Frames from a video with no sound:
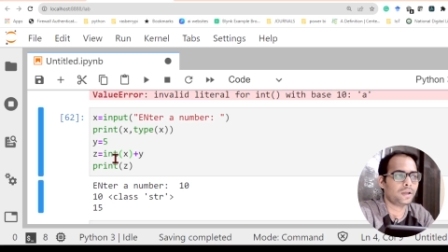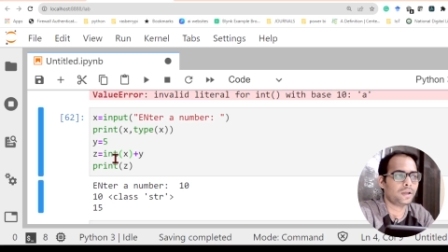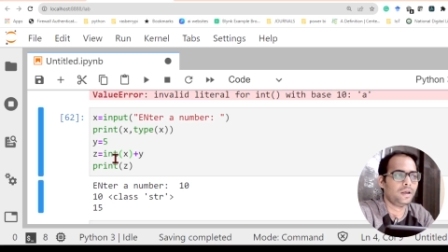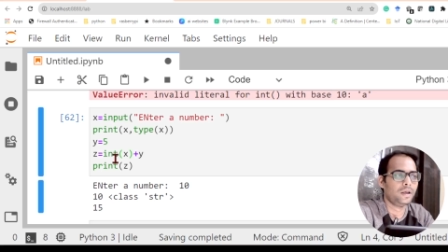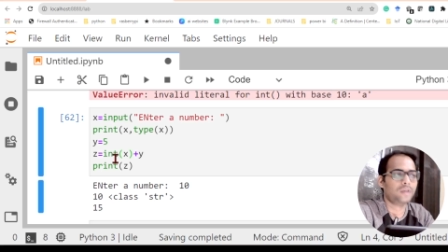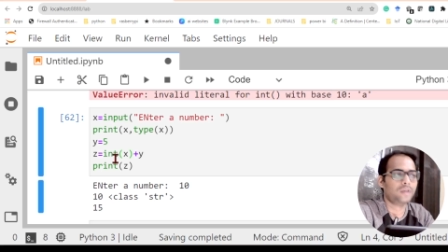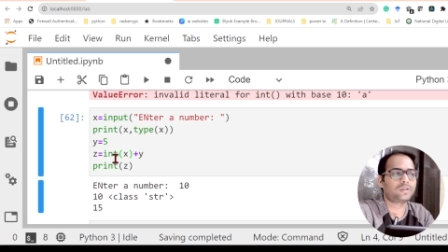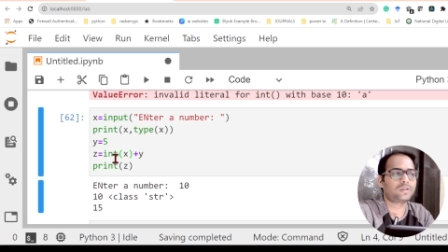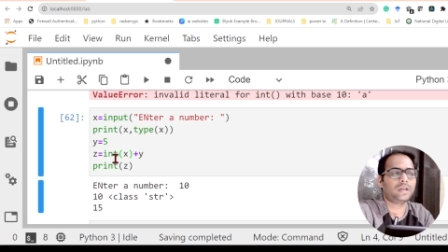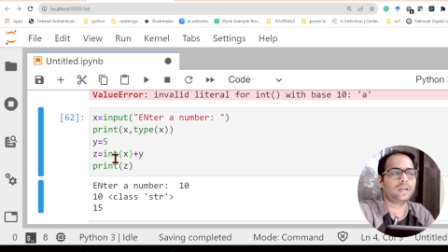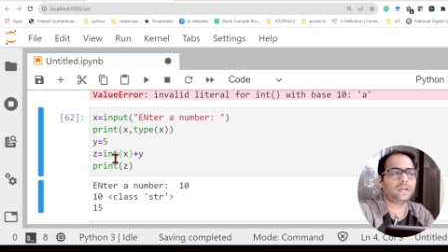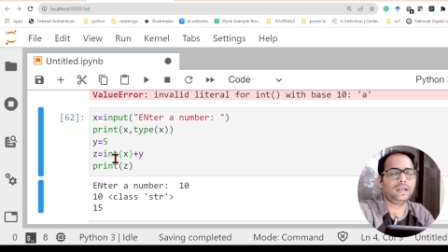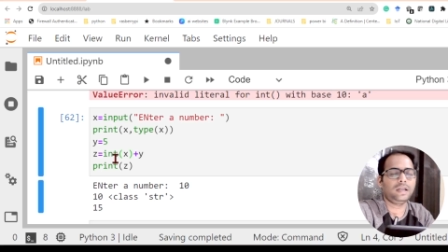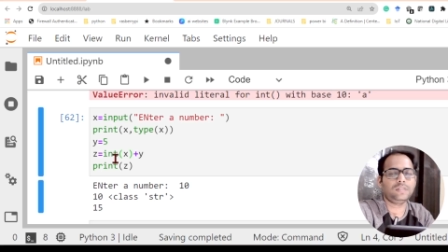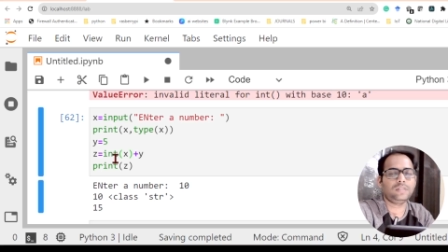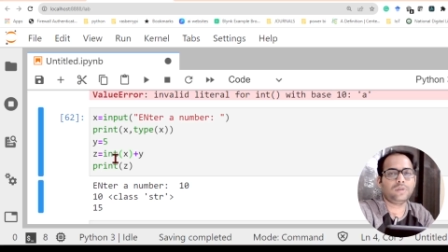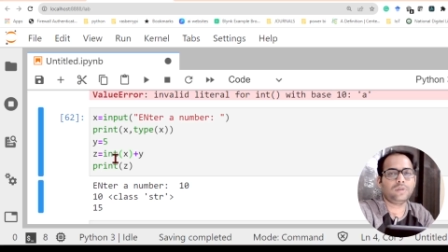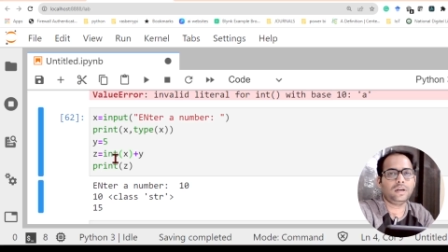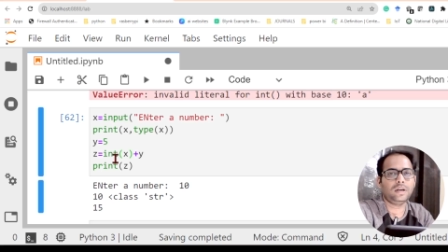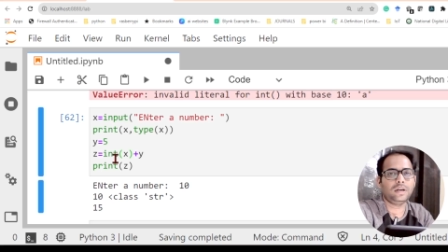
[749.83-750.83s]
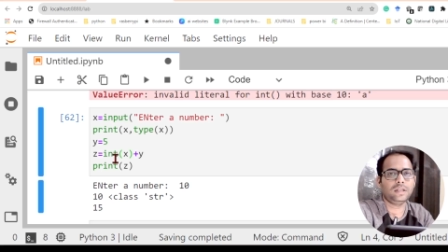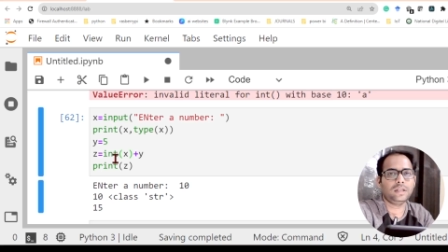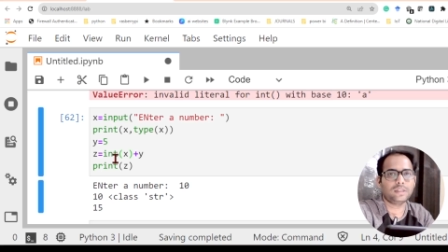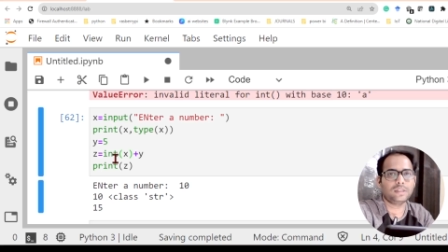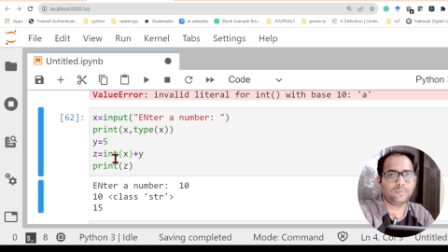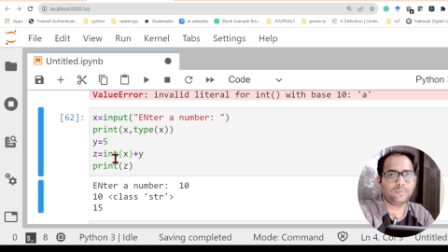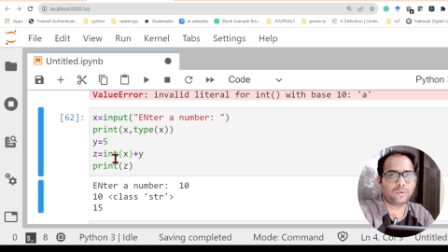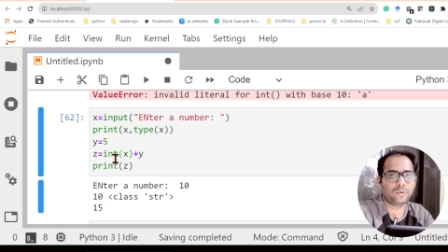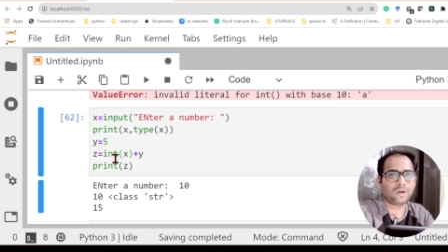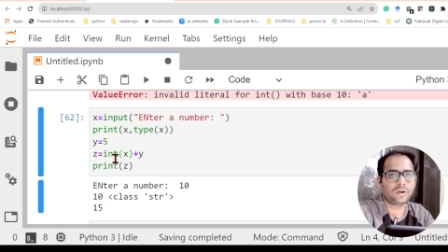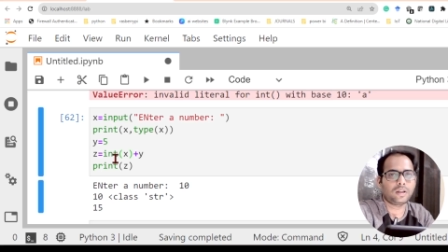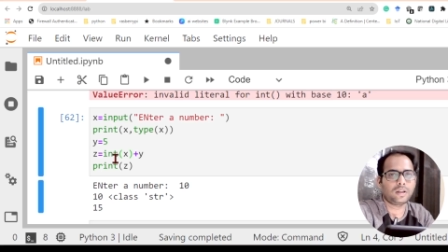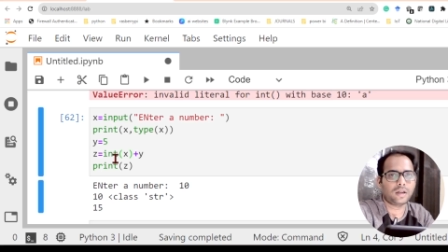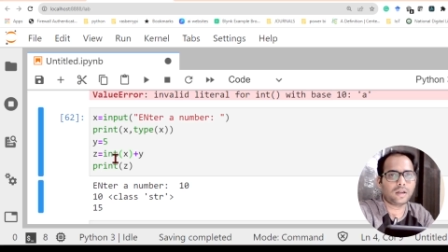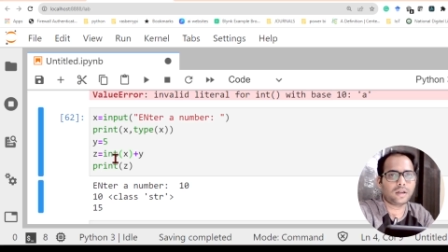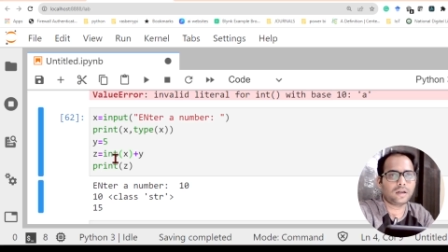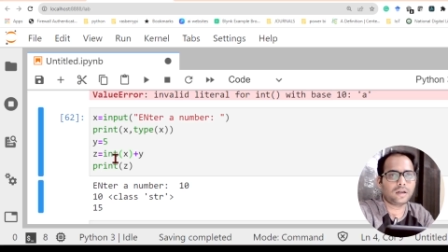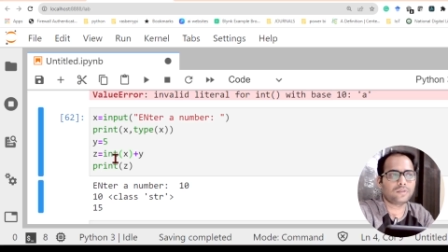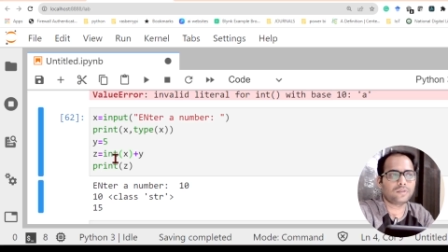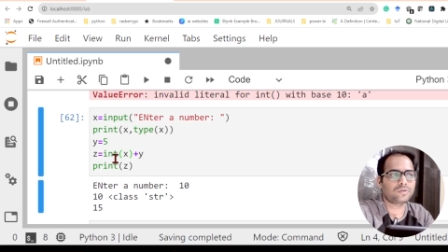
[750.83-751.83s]
So that is why it is important
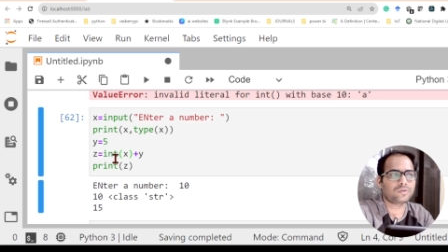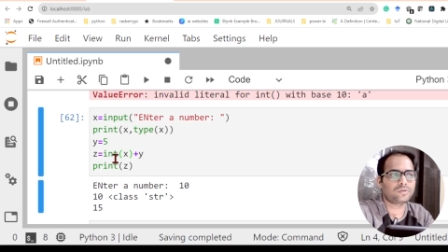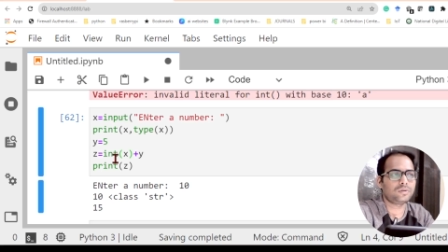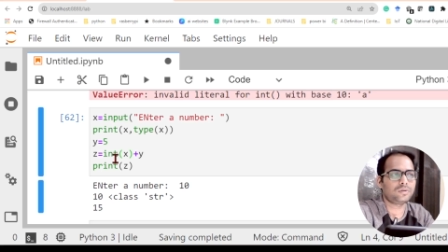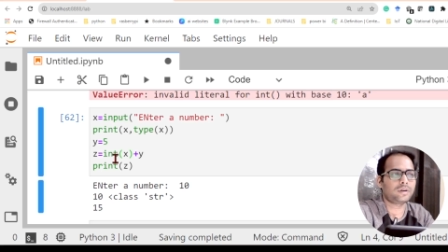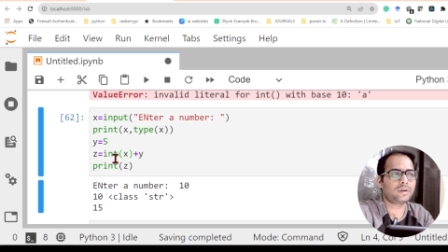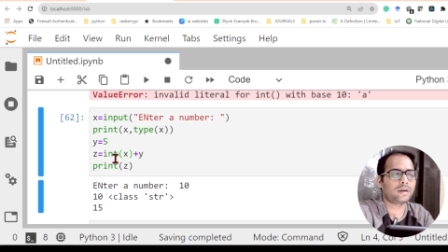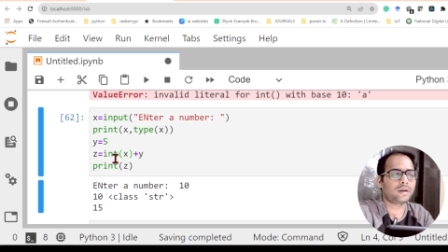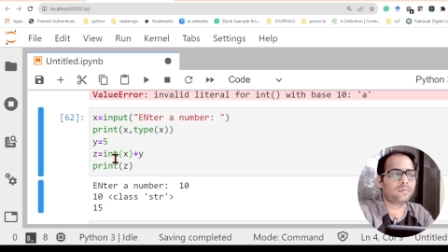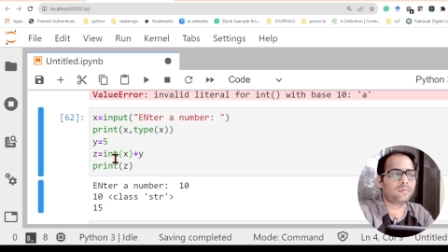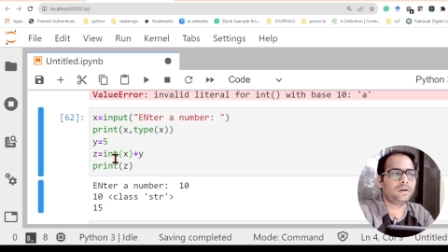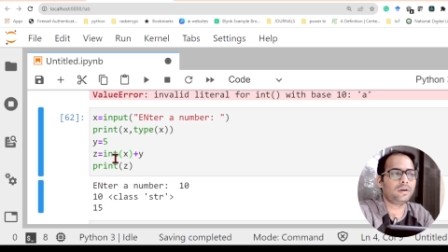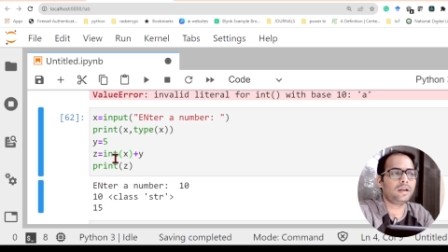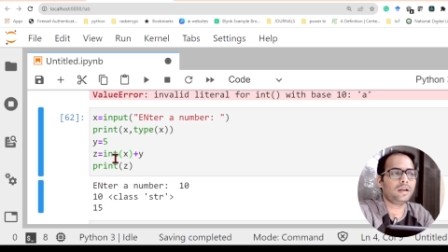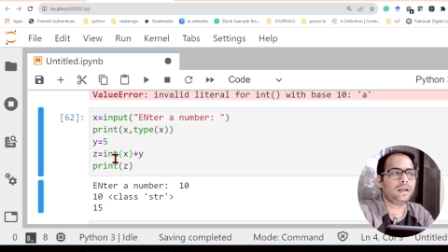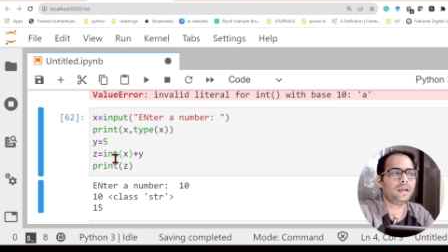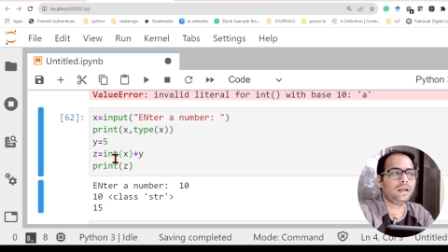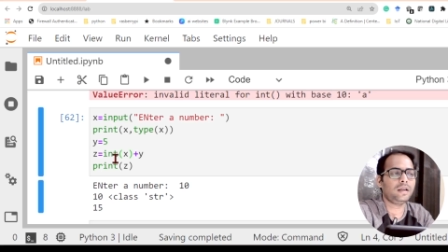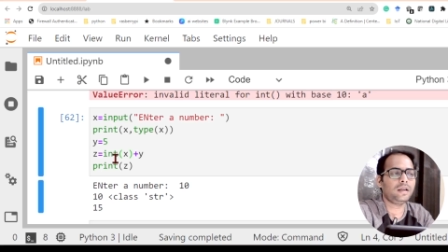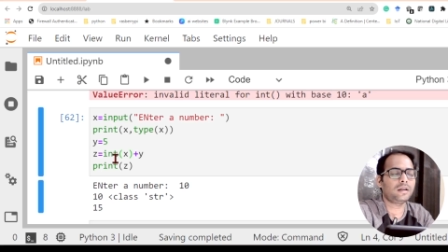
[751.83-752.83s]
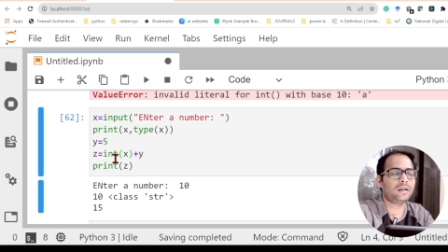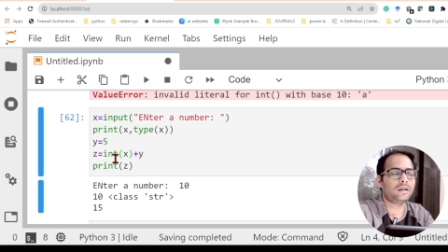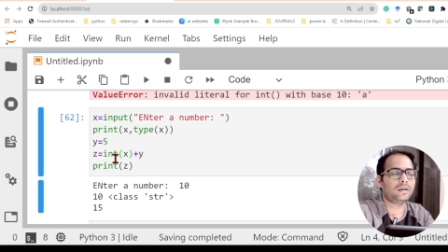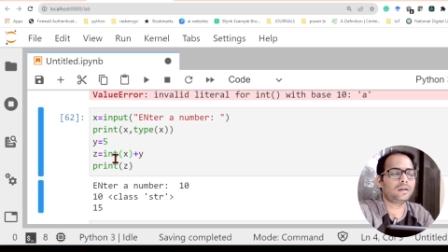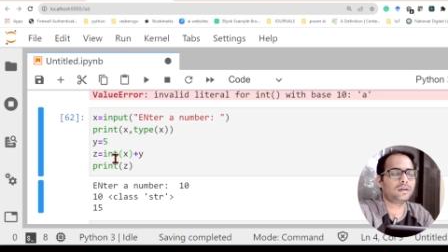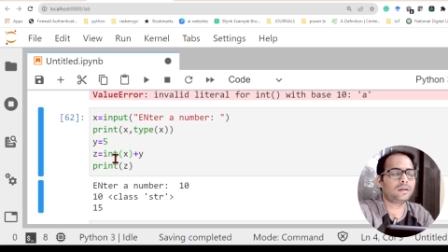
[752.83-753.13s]
that you should convert a